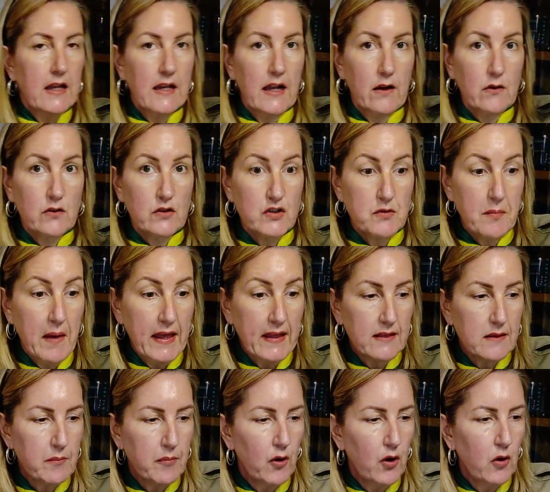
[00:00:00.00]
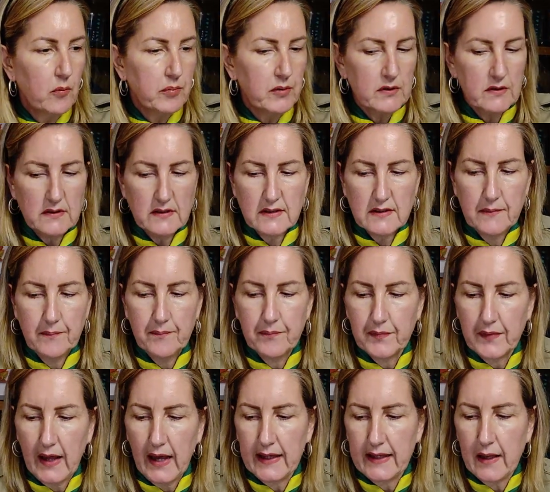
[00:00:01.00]
Now, to make the baubles,
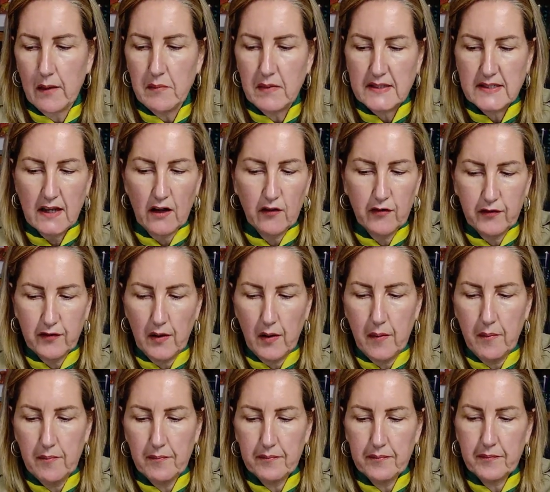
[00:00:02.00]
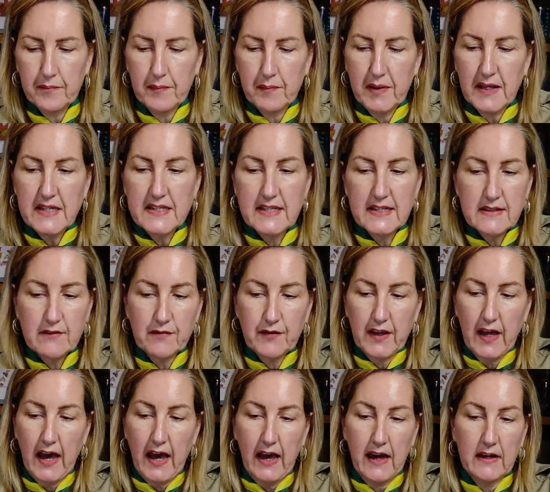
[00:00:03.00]
I get myself pieces of
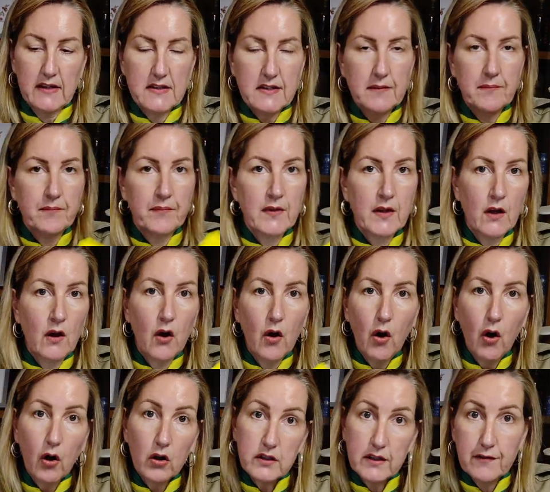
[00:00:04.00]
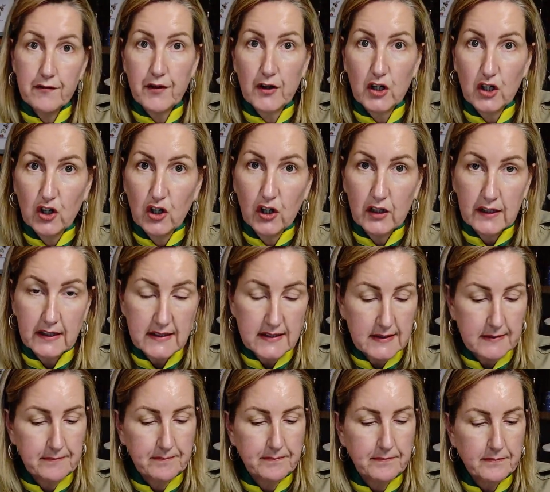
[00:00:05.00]
card, all different
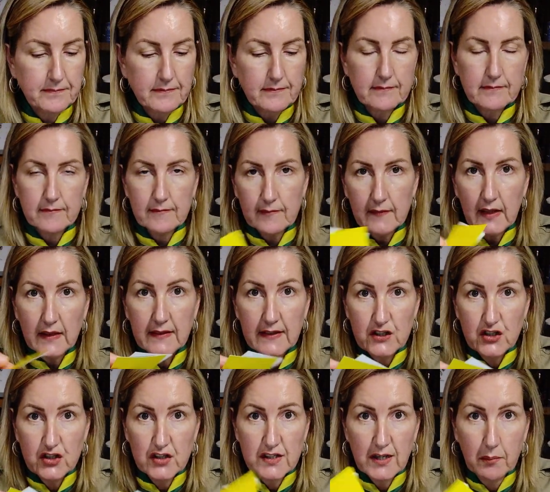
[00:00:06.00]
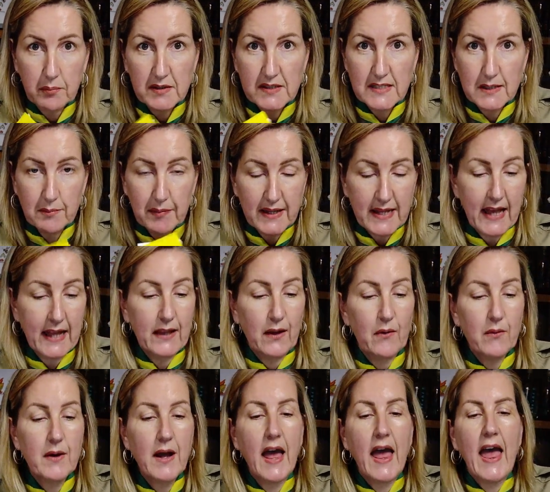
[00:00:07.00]
colours. This just happens to be
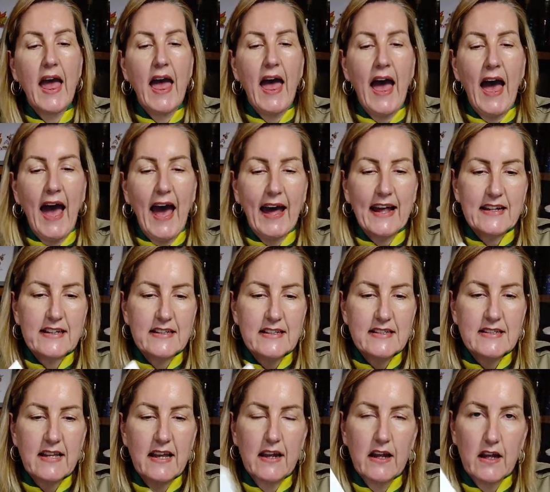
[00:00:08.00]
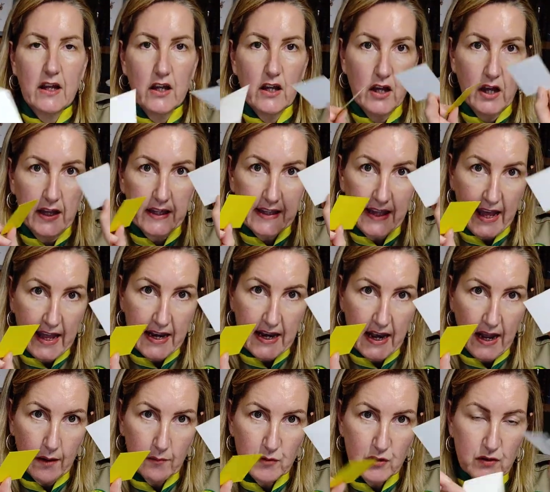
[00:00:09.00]
yellow. And
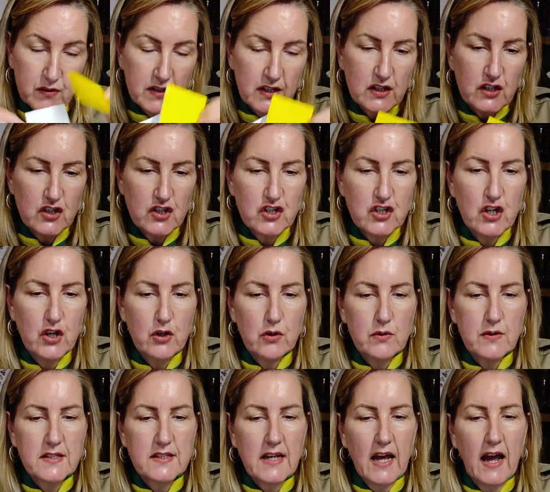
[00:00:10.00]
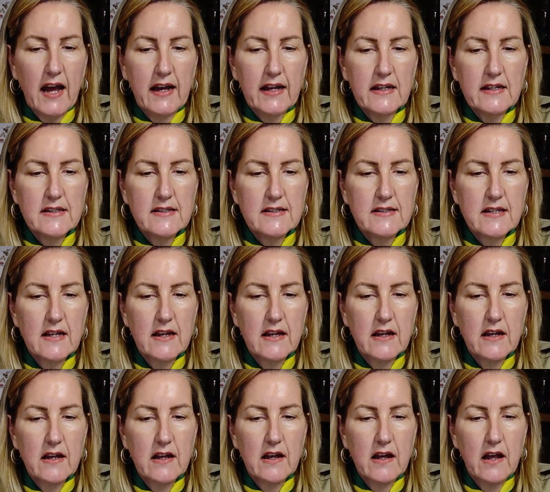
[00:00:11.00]
again, I'm using 2 sides,
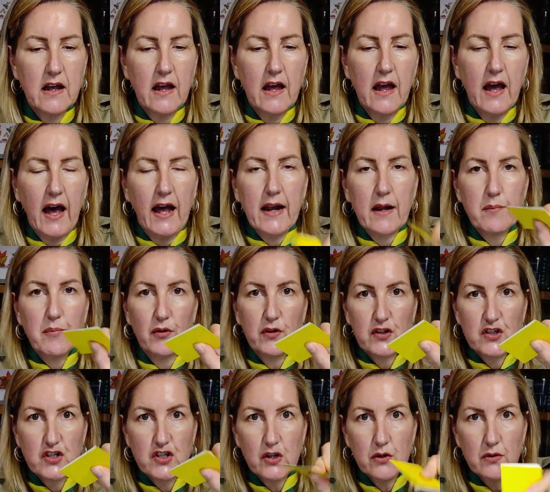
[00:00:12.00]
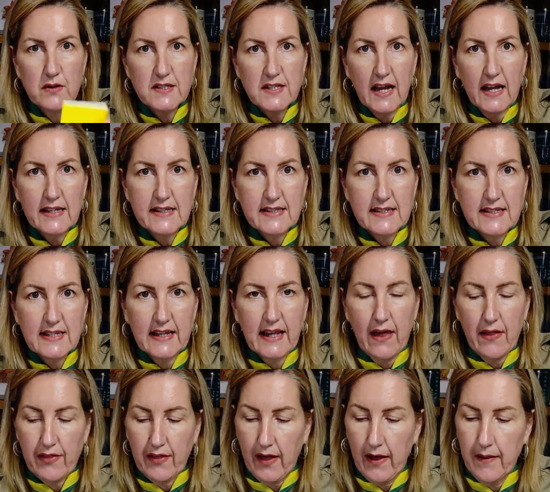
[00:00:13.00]
and I put the 2 sides
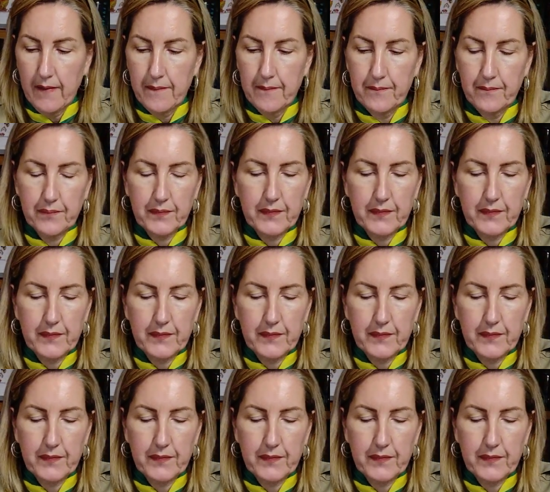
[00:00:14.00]
together,